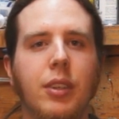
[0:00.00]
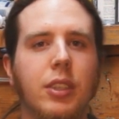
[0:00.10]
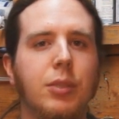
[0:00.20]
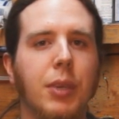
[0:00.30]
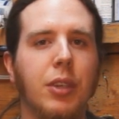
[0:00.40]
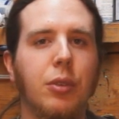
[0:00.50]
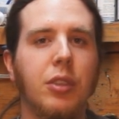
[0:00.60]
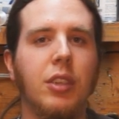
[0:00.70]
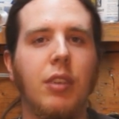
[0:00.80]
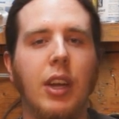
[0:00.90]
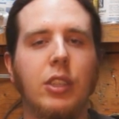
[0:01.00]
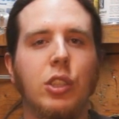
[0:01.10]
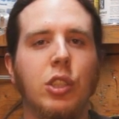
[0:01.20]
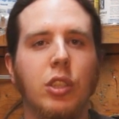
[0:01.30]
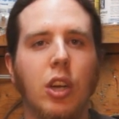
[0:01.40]
It's made only of
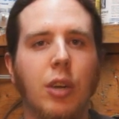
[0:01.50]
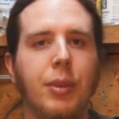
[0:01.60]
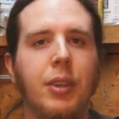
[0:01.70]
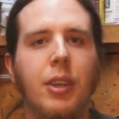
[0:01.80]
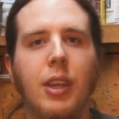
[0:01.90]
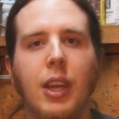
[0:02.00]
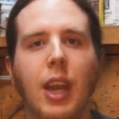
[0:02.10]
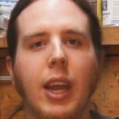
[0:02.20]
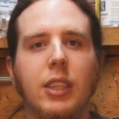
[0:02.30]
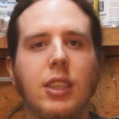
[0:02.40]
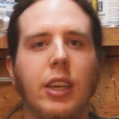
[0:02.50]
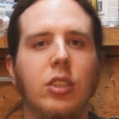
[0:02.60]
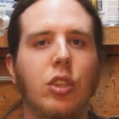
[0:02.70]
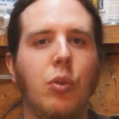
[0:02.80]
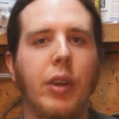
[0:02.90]
hydrogen and carbon, and it's
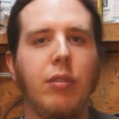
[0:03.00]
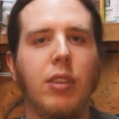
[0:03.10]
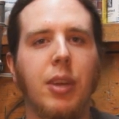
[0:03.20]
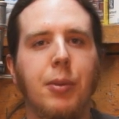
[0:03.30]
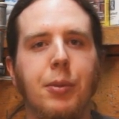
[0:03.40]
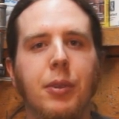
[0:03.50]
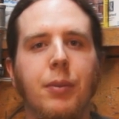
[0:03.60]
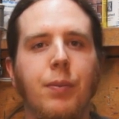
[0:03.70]
actually quite flammable.